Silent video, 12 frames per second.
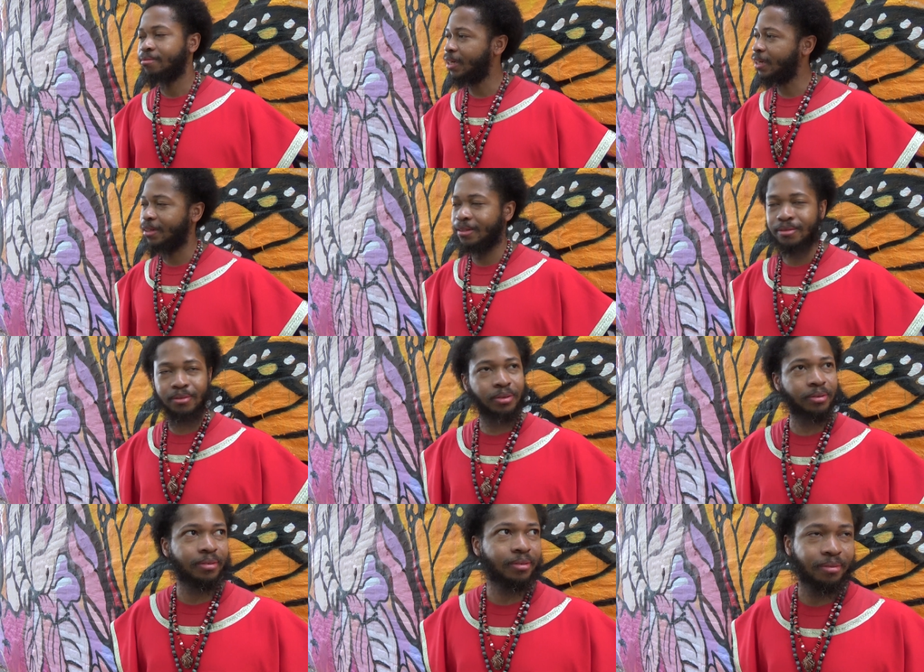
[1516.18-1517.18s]
Hey,
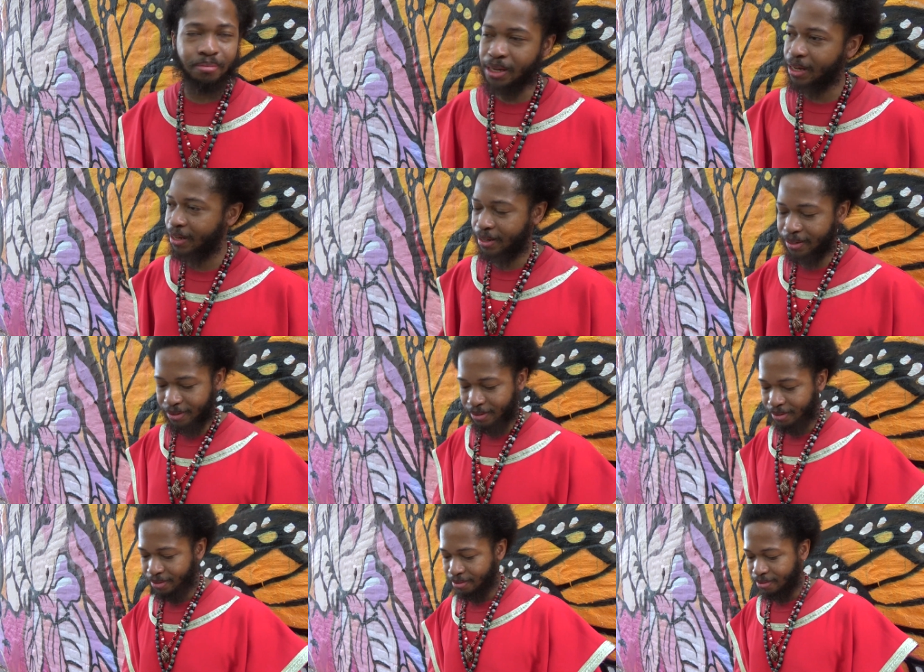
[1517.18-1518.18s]
man,
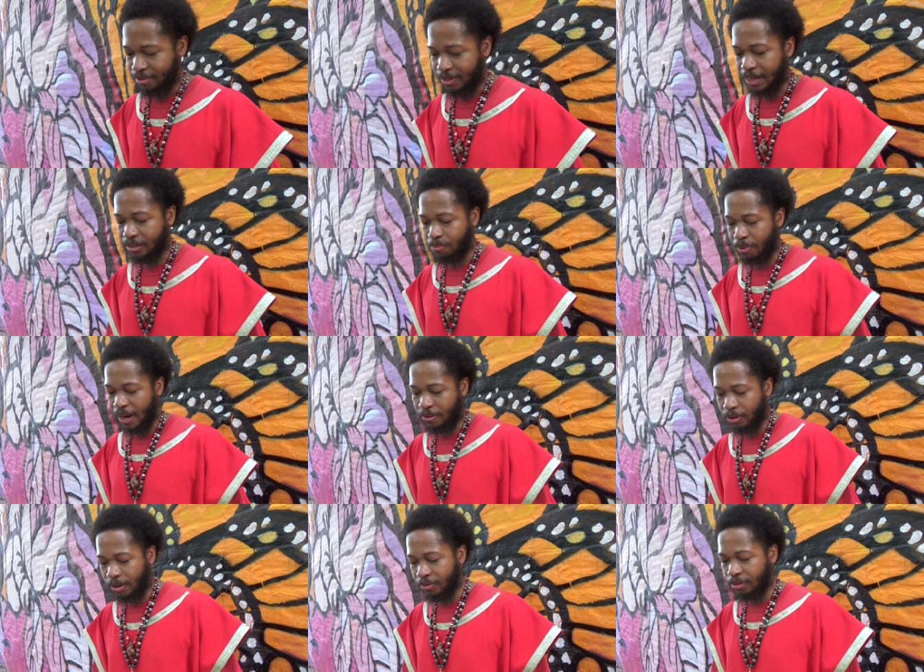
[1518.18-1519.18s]
that's the power
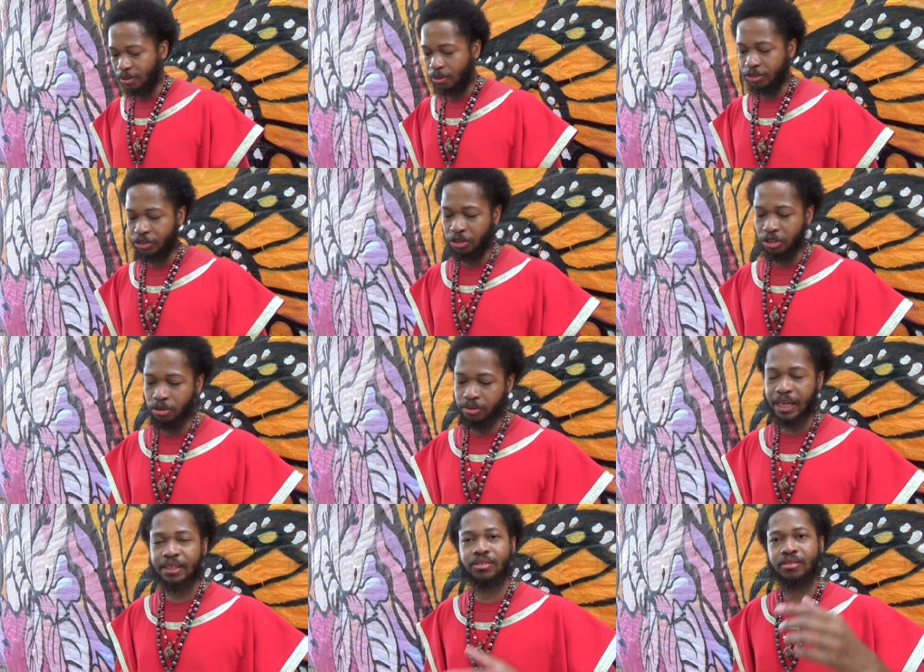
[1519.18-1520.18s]
of the Lord. So you know
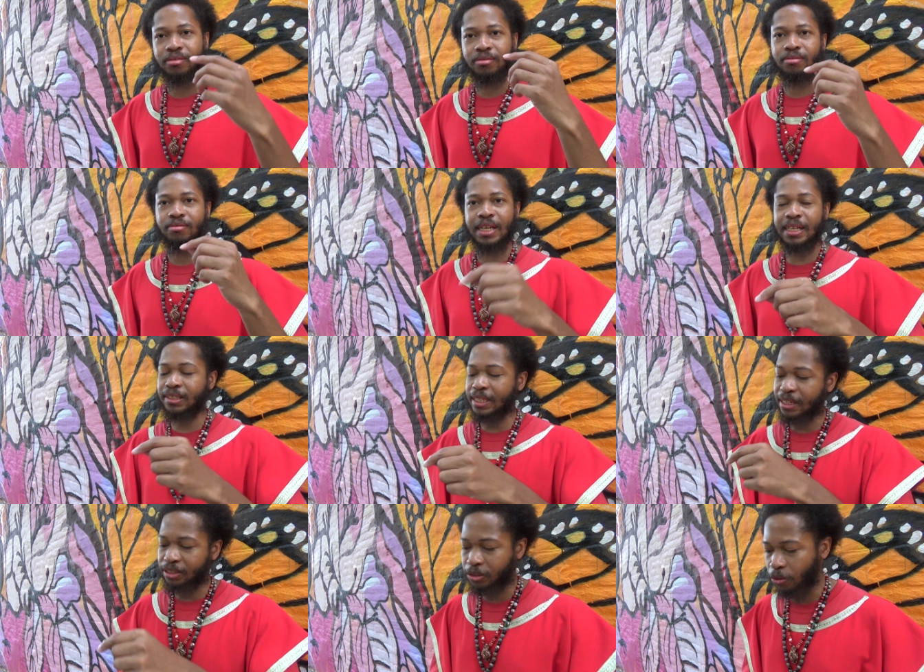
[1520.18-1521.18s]
that's that's
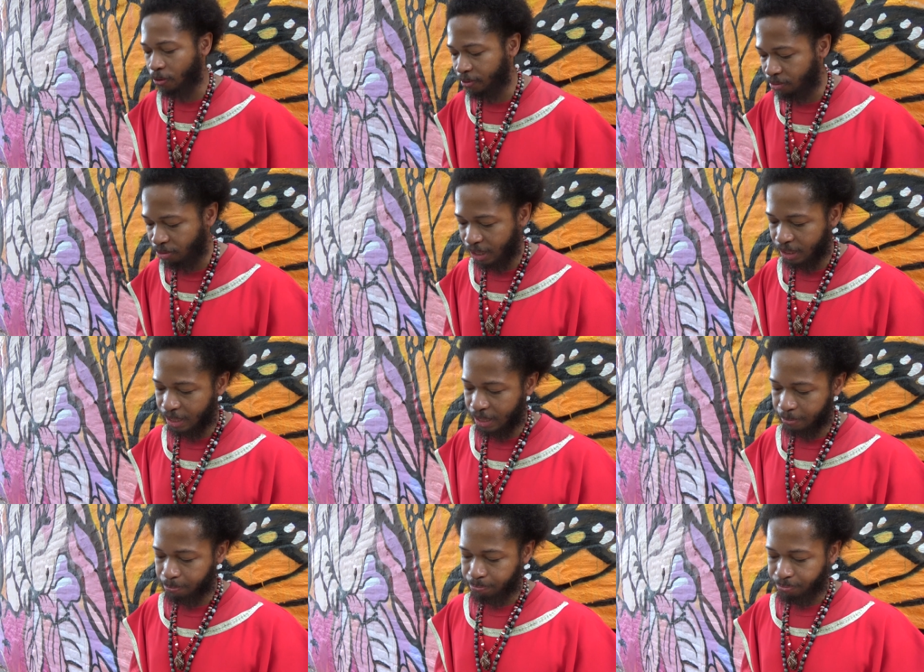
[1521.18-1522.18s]
that story right there.
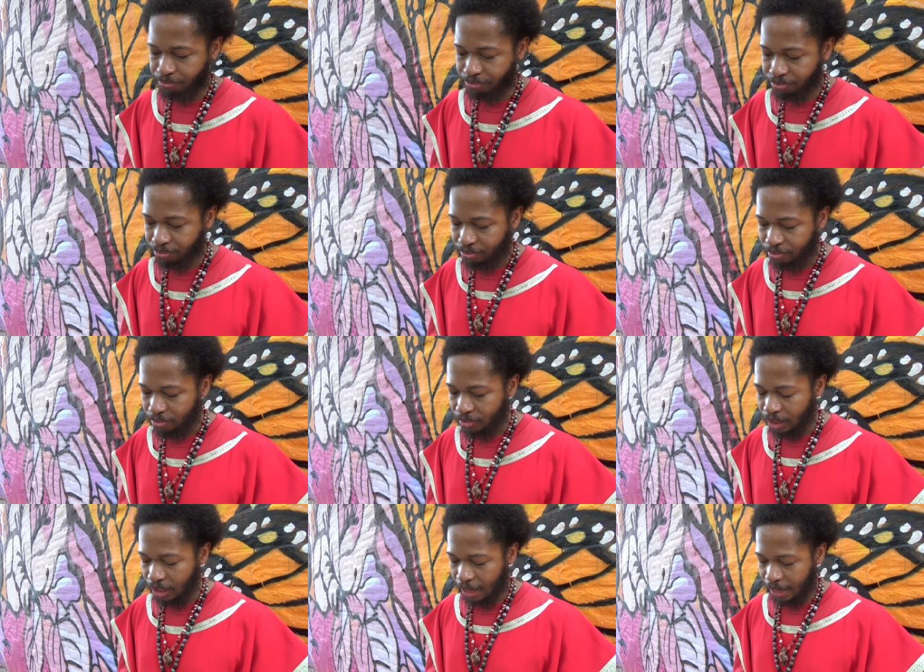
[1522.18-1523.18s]

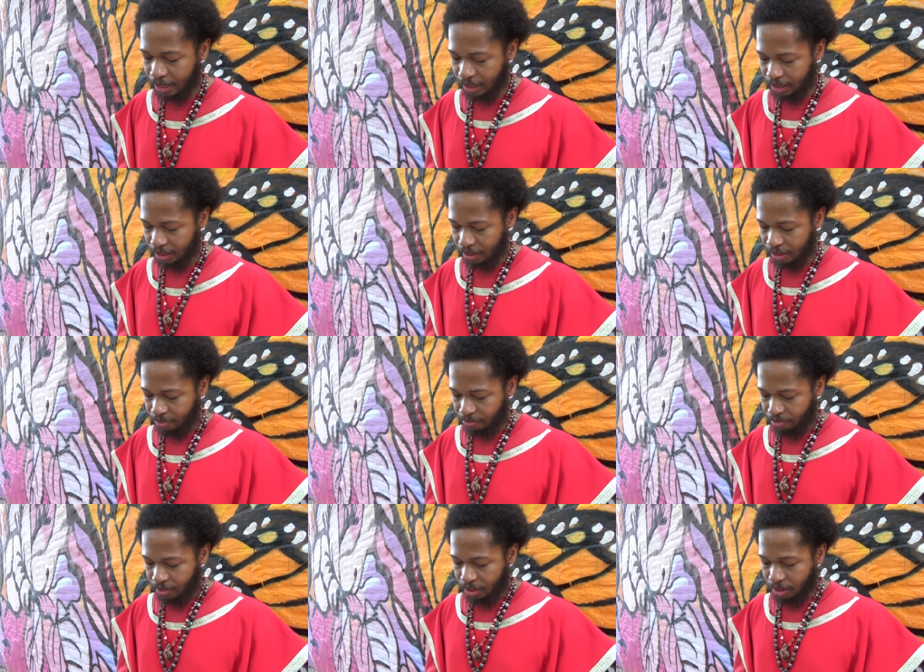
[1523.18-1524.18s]
All
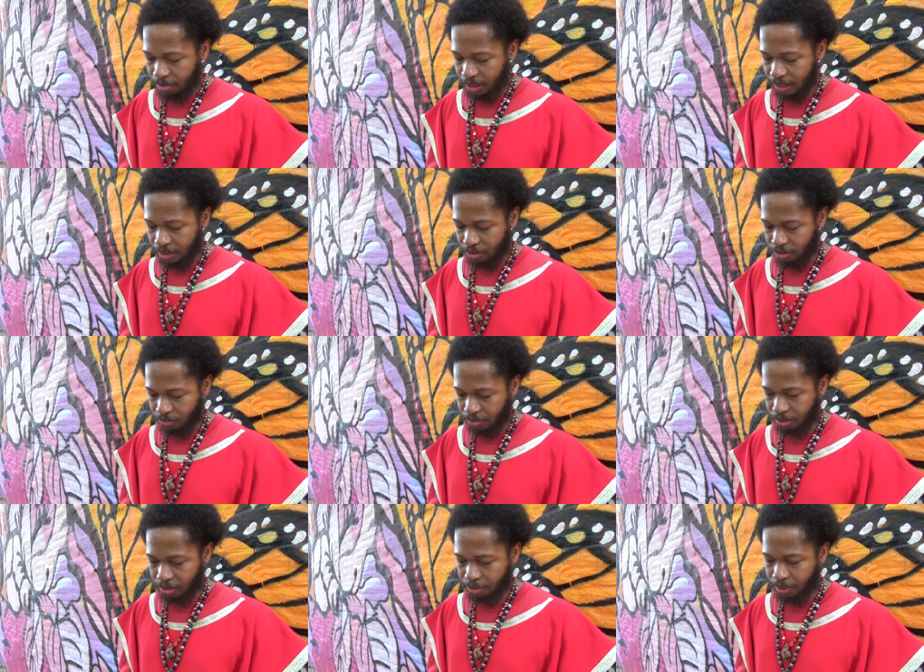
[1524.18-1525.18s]
right, let me get this one
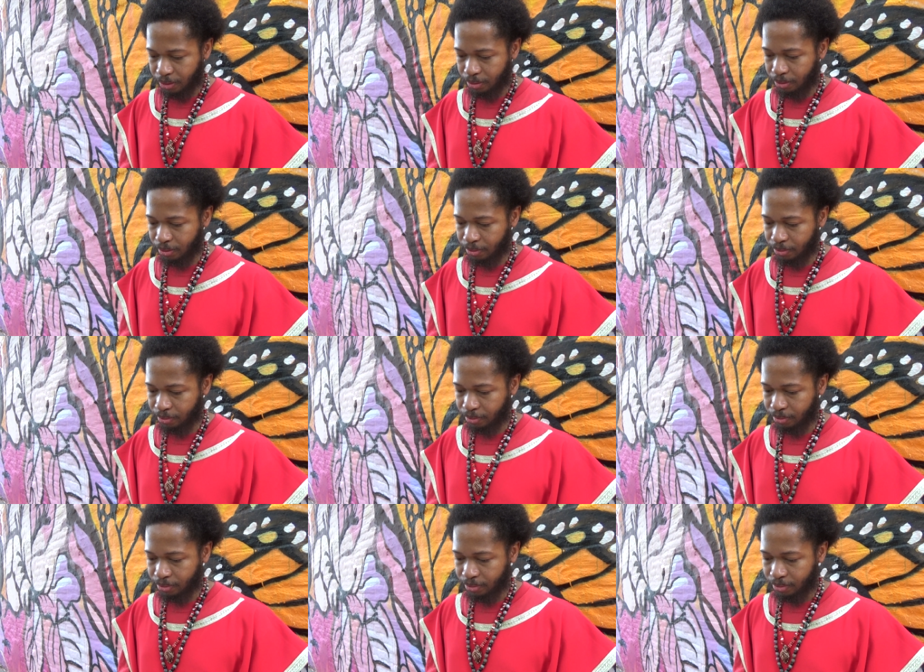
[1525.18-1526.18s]
real quick.
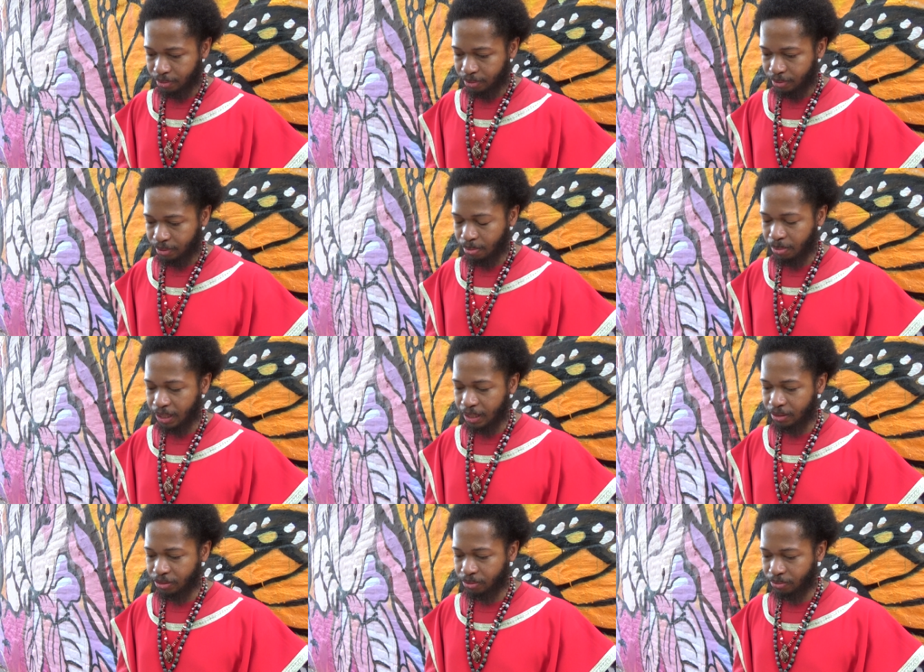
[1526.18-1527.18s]
Let me get
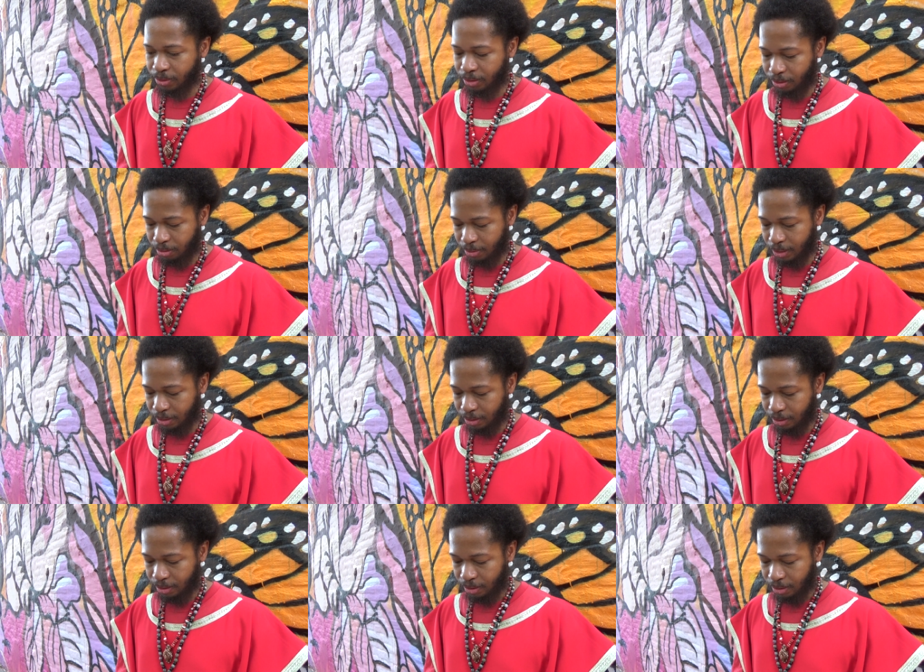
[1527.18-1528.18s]
this one real quick.
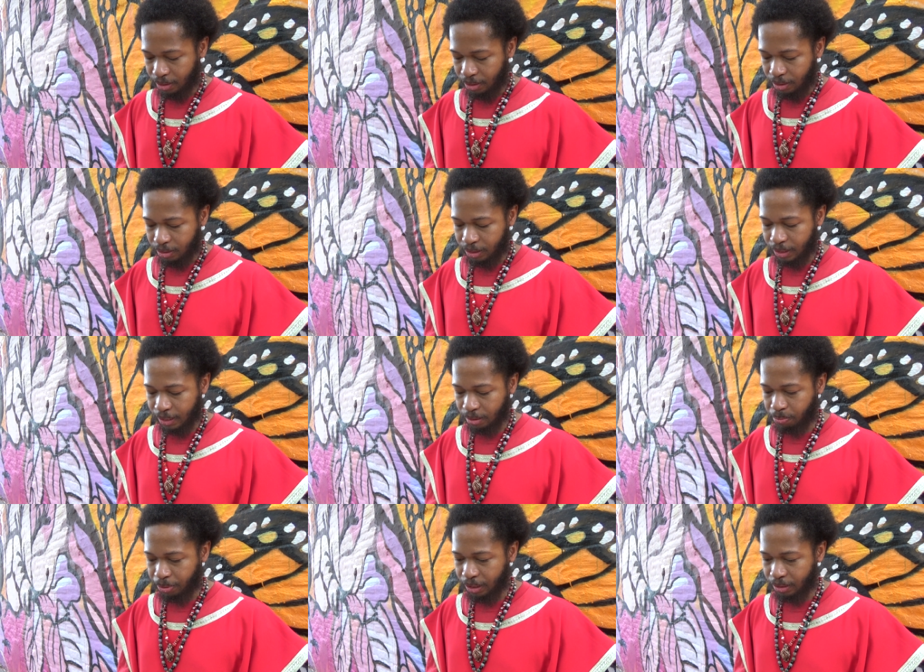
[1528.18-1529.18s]
Second
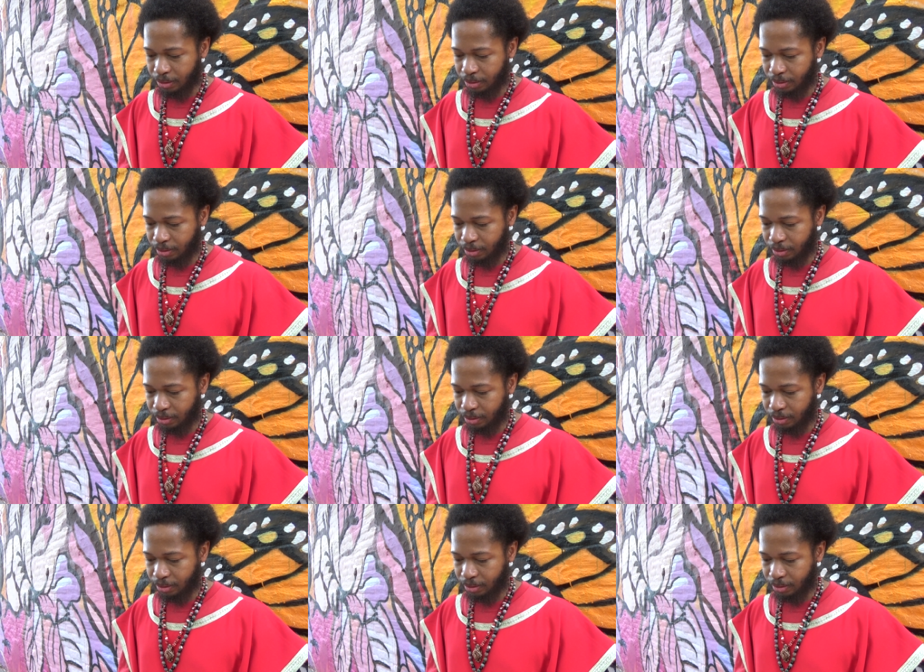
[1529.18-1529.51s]
Peter.